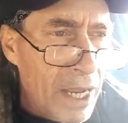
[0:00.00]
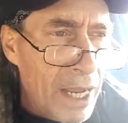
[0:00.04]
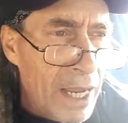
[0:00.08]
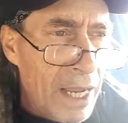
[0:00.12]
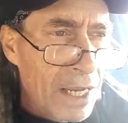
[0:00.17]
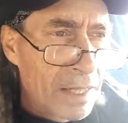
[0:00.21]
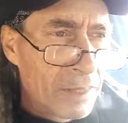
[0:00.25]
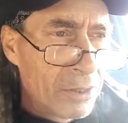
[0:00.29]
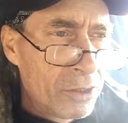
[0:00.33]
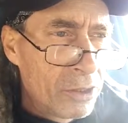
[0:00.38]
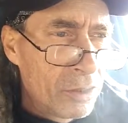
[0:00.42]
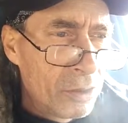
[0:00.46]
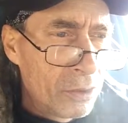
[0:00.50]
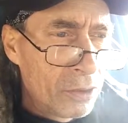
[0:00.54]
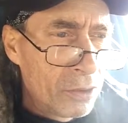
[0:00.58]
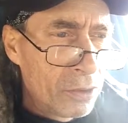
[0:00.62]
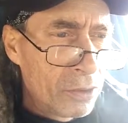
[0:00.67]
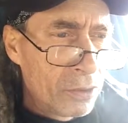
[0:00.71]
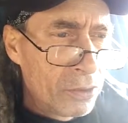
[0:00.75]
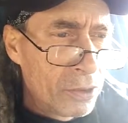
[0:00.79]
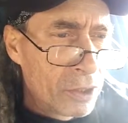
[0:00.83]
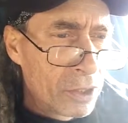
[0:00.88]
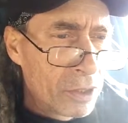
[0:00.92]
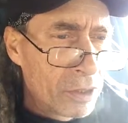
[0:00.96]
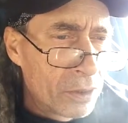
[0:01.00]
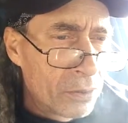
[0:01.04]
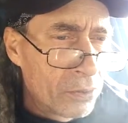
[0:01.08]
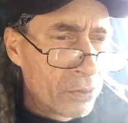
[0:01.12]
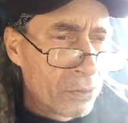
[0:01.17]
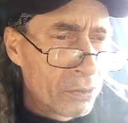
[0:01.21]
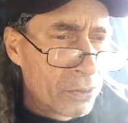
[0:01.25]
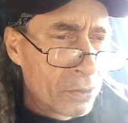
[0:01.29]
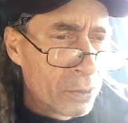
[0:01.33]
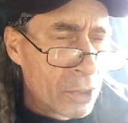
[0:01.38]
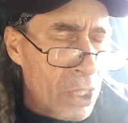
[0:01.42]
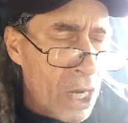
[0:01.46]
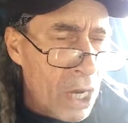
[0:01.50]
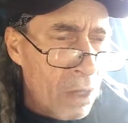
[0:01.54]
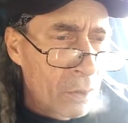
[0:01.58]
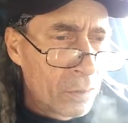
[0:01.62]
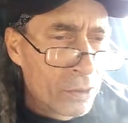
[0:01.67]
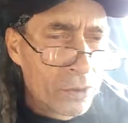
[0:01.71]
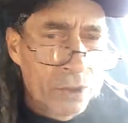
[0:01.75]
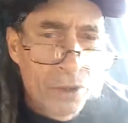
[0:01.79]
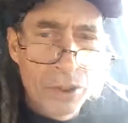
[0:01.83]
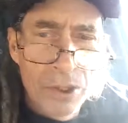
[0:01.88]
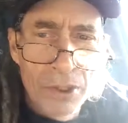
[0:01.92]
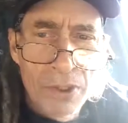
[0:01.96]
to add to the
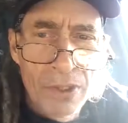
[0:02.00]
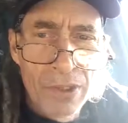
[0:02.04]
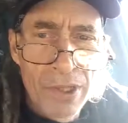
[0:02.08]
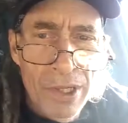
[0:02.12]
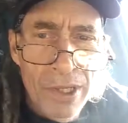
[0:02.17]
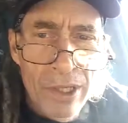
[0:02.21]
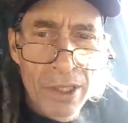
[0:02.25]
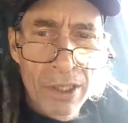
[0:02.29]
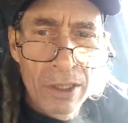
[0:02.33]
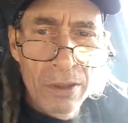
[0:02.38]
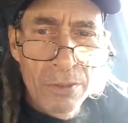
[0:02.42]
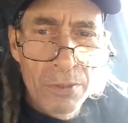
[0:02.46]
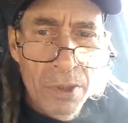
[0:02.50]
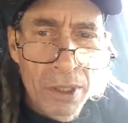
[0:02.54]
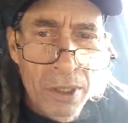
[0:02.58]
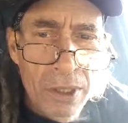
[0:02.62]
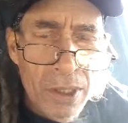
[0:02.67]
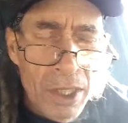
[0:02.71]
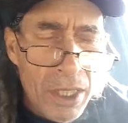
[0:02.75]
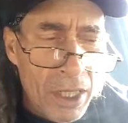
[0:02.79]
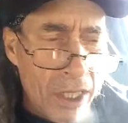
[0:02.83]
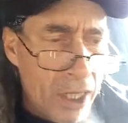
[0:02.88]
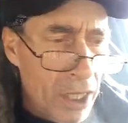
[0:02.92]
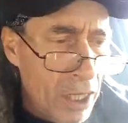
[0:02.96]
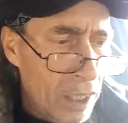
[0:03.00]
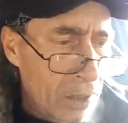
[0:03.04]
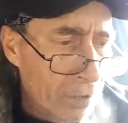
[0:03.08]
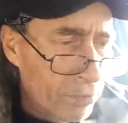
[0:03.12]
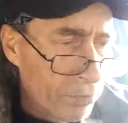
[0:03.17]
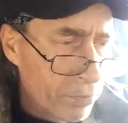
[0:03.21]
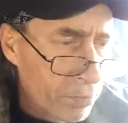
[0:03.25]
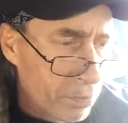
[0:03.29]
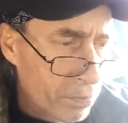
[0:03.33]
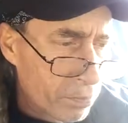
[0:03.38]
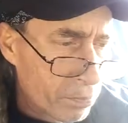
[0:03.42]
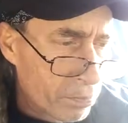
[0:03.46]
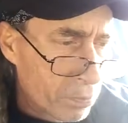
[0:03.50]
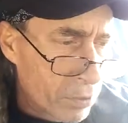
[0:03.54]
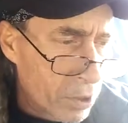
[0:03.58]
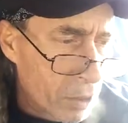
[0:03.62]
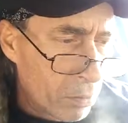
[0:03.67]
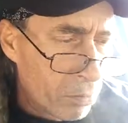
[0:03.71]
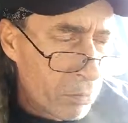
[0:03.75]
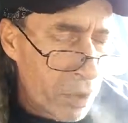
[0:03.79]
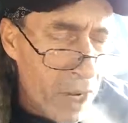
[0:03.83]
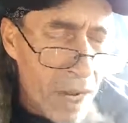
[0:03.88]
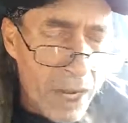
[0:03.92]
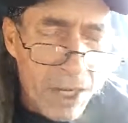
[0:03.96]
knowledge that's there, but I have
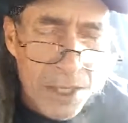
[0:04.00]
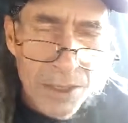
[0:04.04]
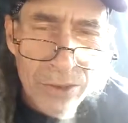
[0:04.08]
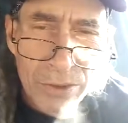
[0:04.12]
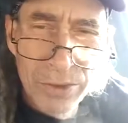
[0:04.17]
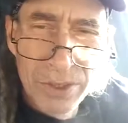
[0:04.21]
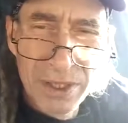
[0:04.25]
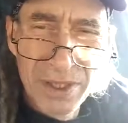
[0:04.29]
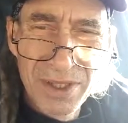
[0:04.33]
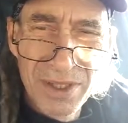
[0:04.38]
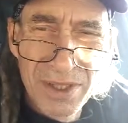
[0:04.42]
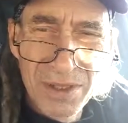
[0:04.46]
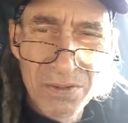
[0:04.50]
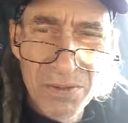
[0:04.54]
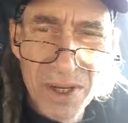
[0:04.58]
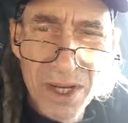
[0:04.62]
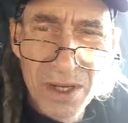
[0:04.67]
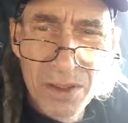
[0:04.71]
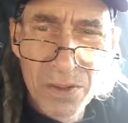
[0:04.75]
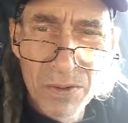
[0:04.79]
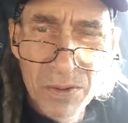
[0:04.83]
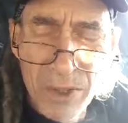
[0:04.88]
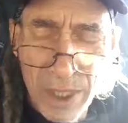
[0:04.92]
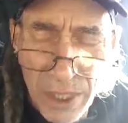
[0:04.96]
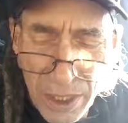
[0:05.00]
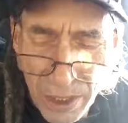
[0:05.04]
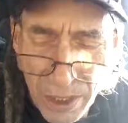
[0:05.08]
compiled it in my own